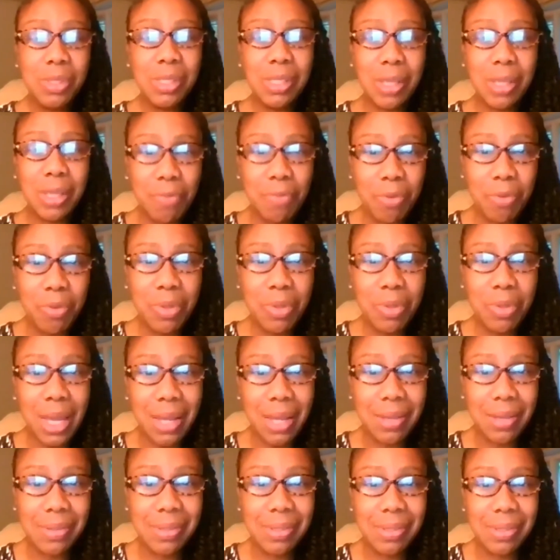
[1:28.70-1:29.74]
several
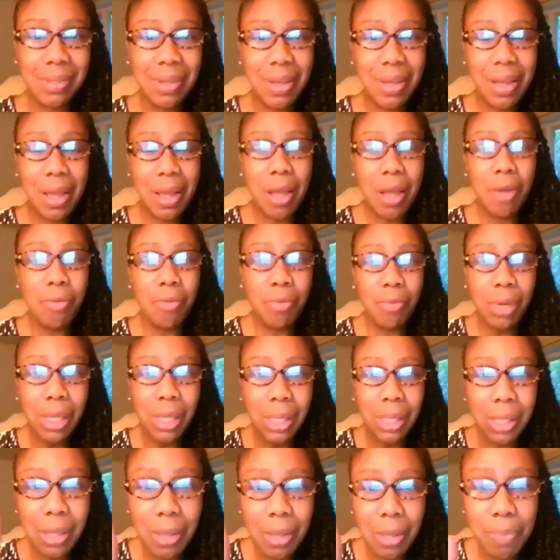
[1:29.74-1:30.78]
things.
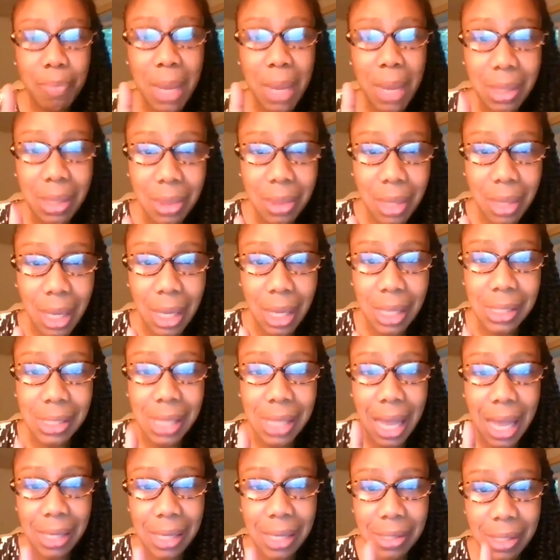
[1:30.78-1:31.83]
Really, the main thing is
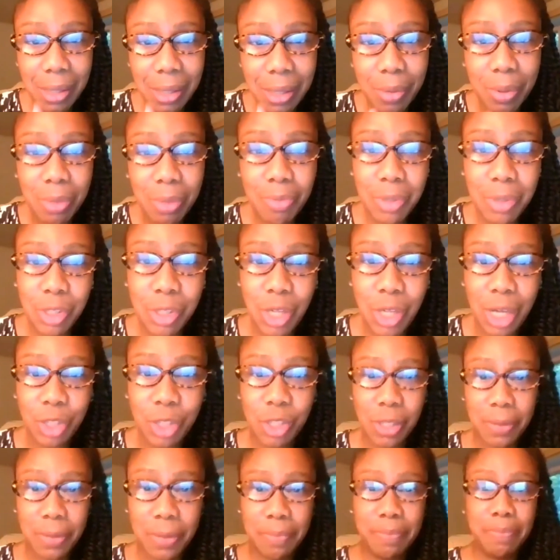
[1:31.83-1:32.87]
how to deal with
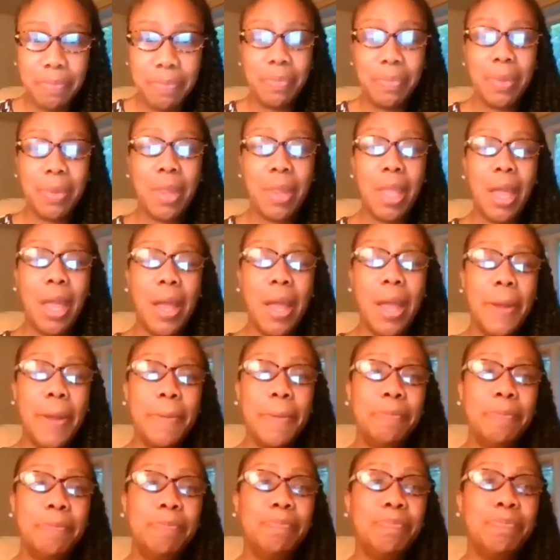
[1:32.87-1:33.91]
rejection.
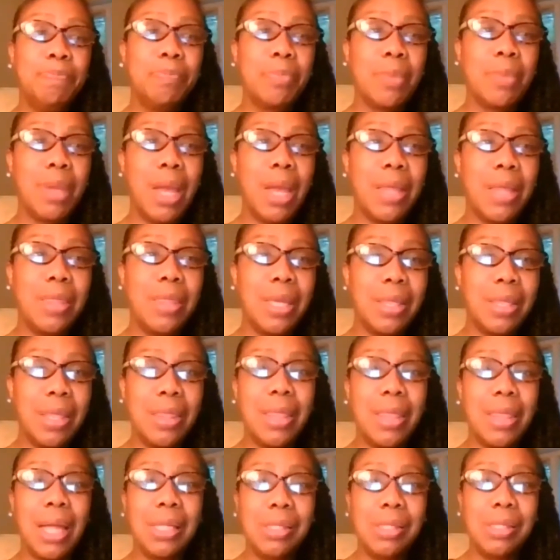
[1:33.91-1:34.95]
Um, I think
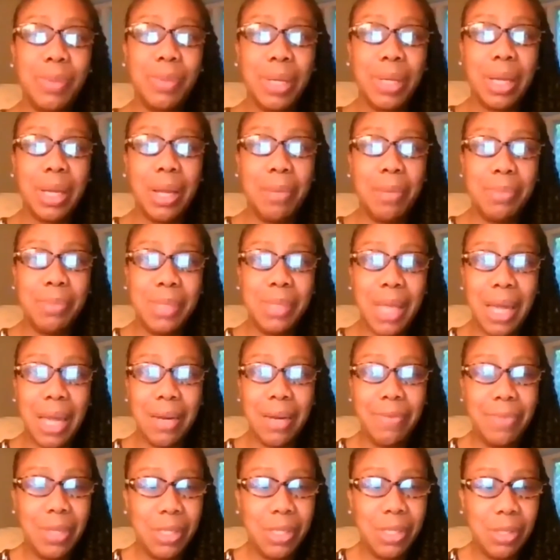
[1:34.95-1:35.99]
that that's what comes out
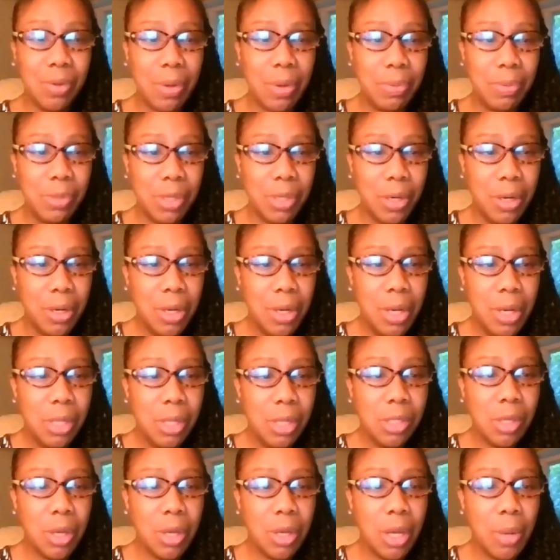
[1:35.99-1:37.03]
of this scripture.
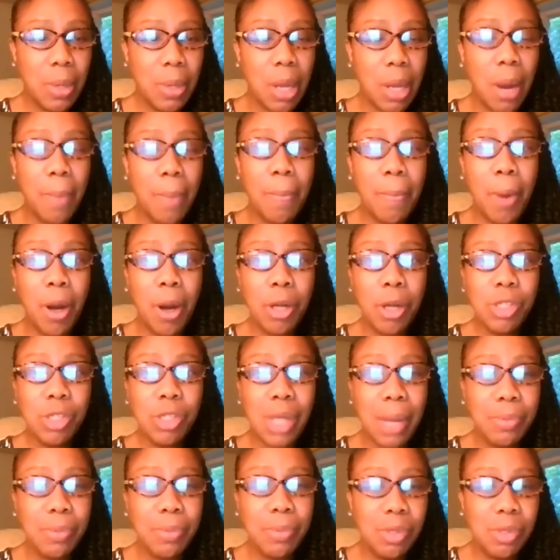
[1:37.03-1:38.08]
So here we are, Mark
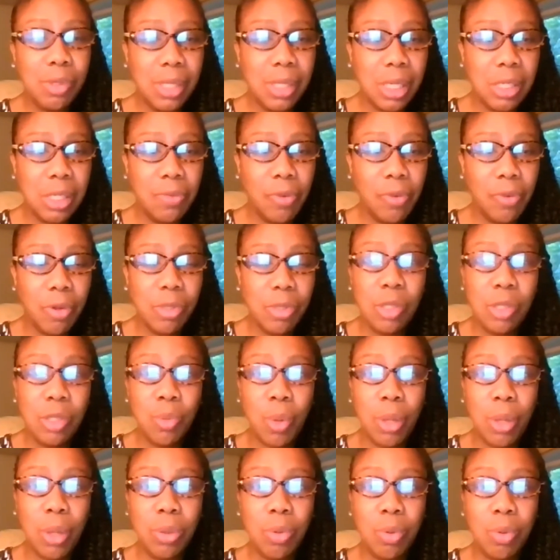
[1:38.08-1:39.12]
chapter 6, verses
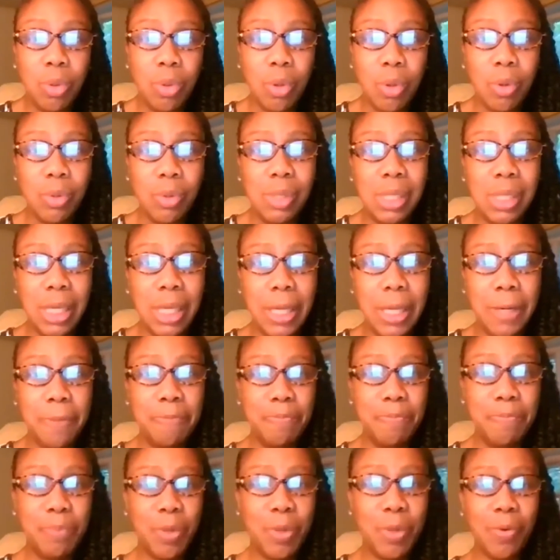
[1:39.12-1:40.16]
1 through 13.
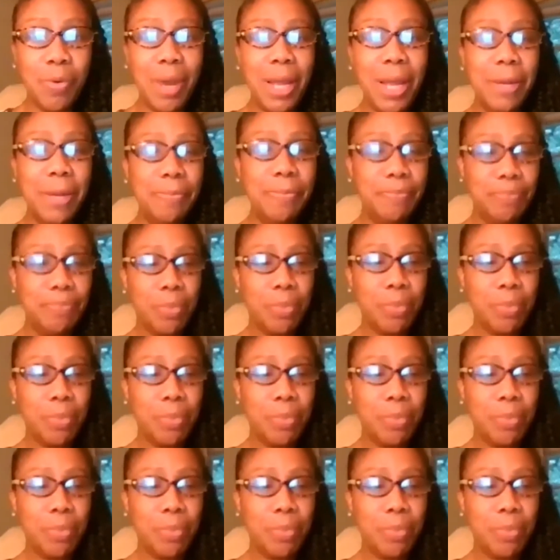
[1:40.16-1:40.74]
All right?